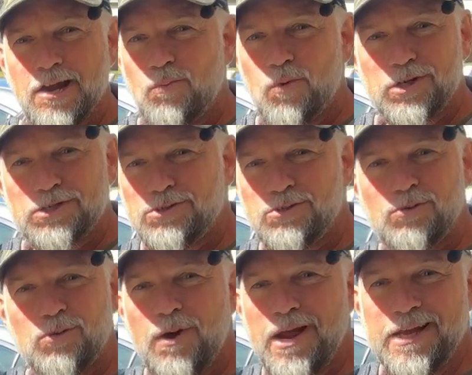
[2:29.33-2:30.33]
it works
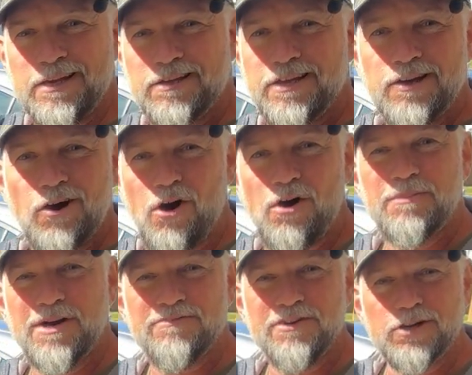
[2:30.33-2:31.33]
great in all
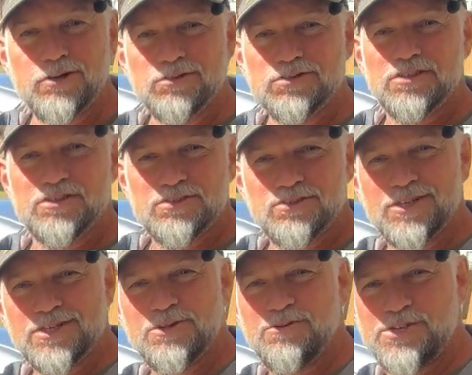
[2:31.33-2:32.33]
my vehicles. So
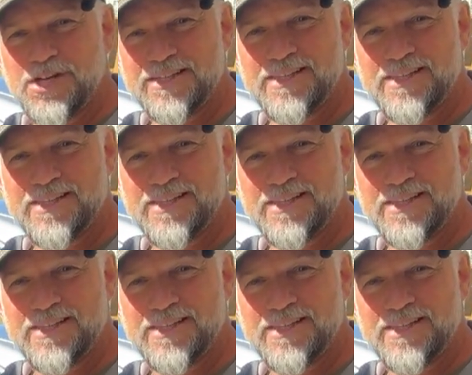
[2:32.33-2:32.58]
let's go check